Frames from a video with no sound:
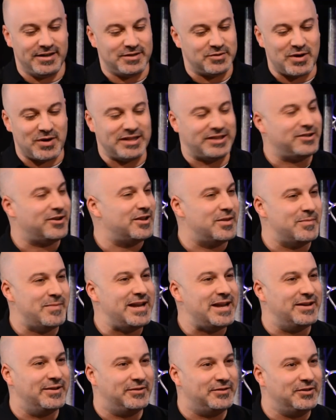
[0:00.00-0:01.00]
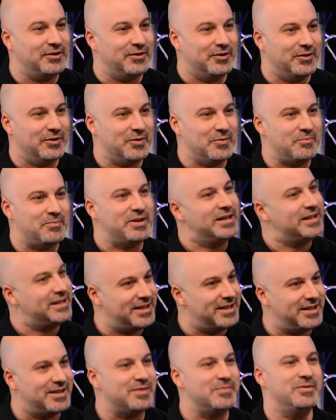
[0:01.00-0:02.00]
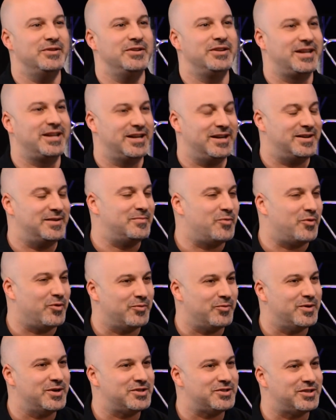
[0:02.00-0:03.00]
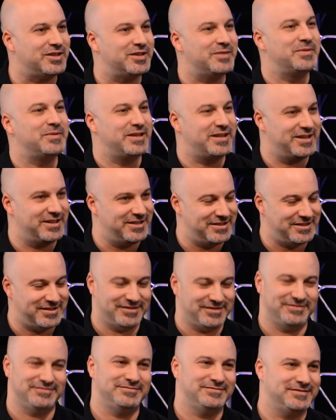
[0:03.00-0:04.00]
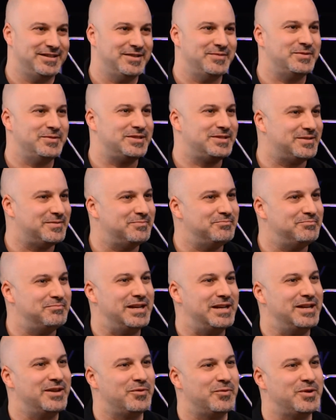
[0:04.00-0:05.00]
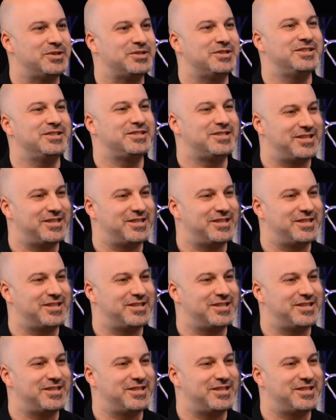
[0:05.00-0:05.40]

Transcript: it's right there on the menu too, but he communicated it more richly because it was media richness